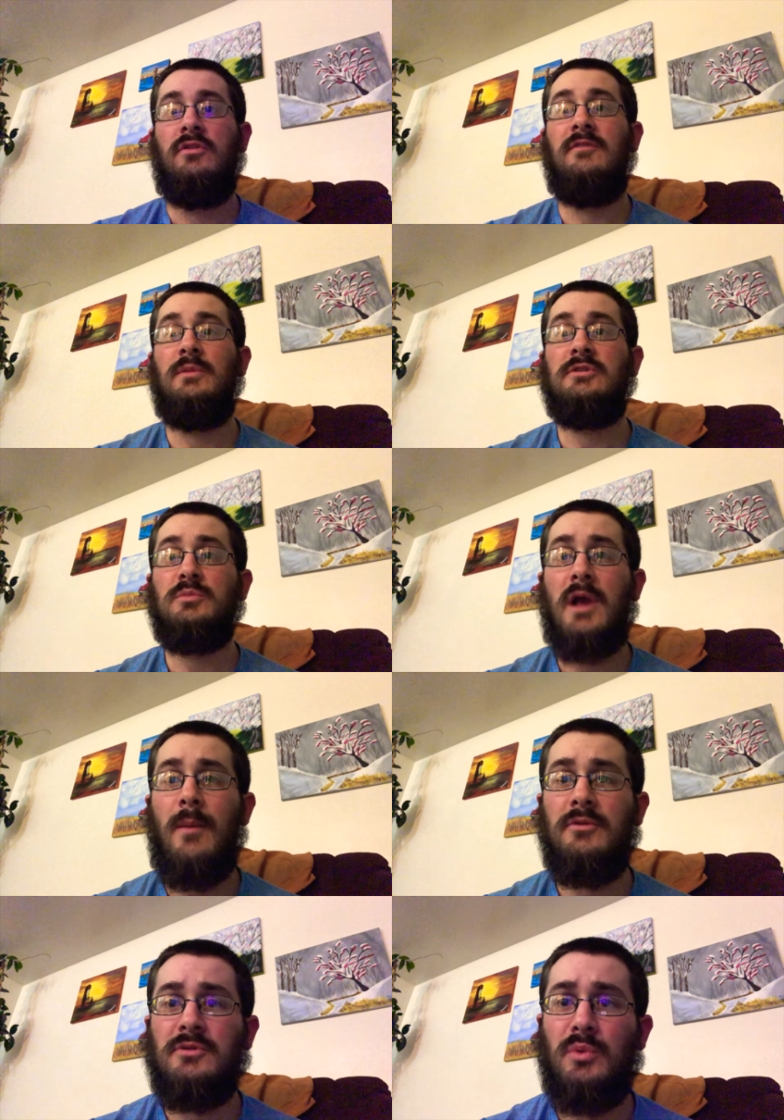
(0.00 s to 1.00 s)
Leave me some
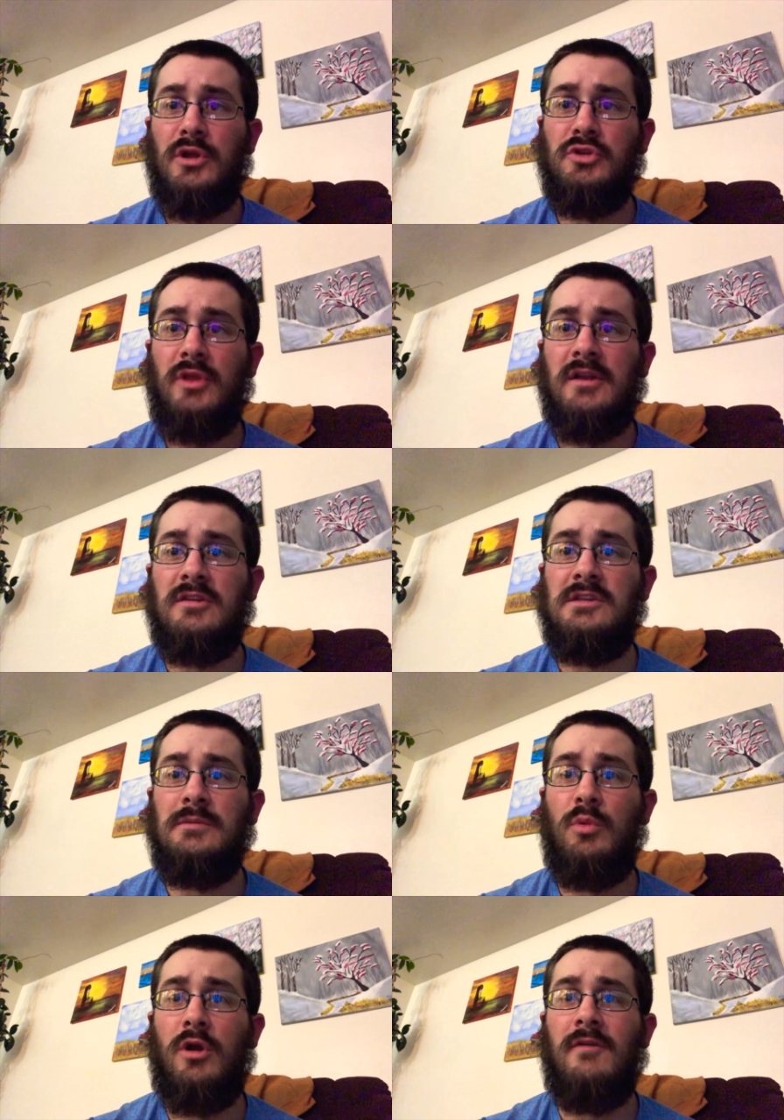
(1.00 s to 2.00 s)
comments of what you'd like to see
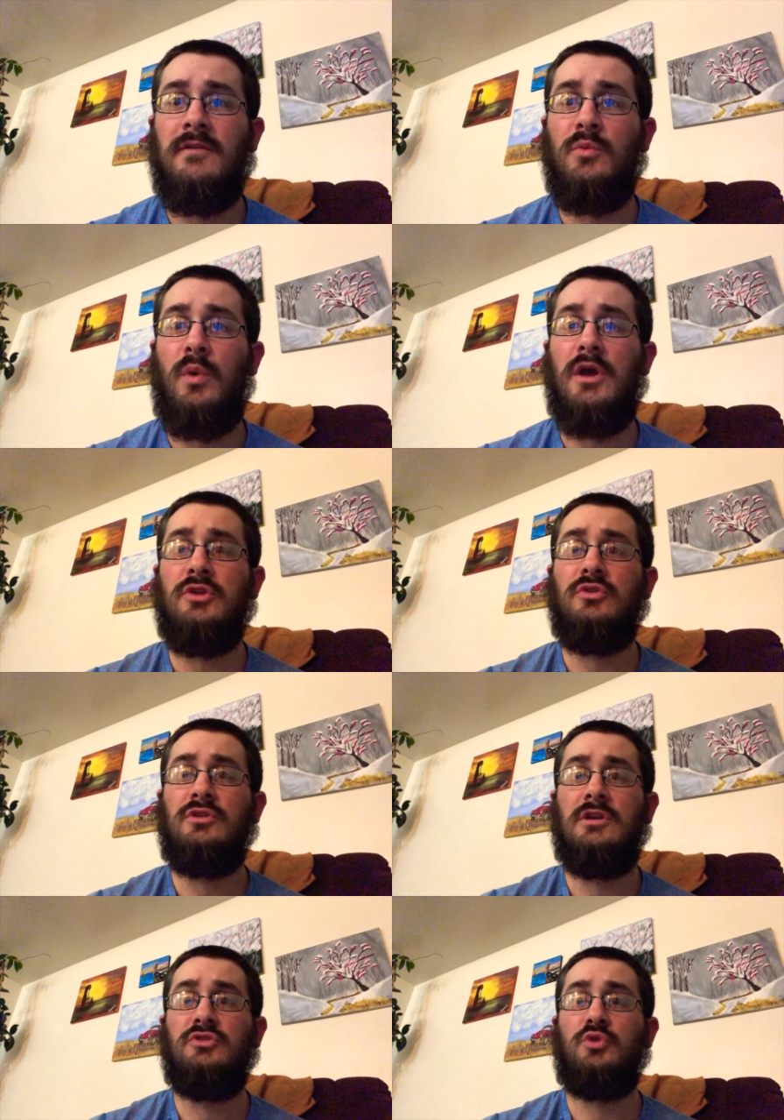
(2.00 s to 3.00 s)
more of and what you
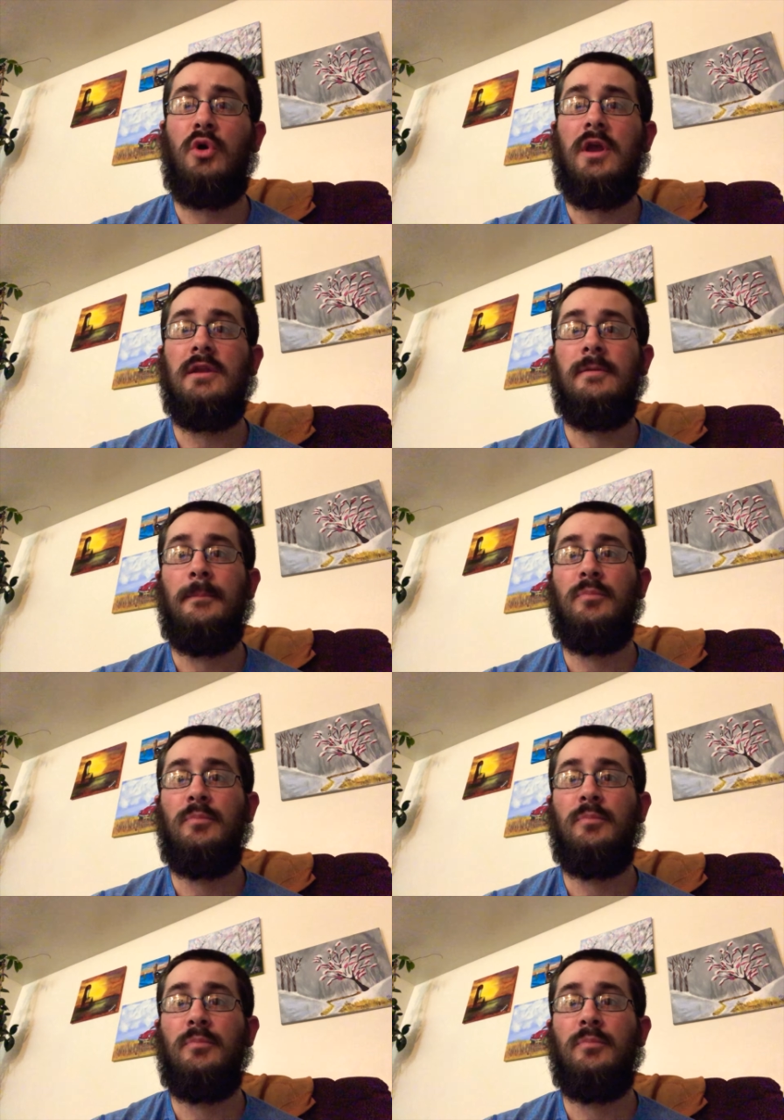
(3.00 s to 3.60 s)
enjoyed.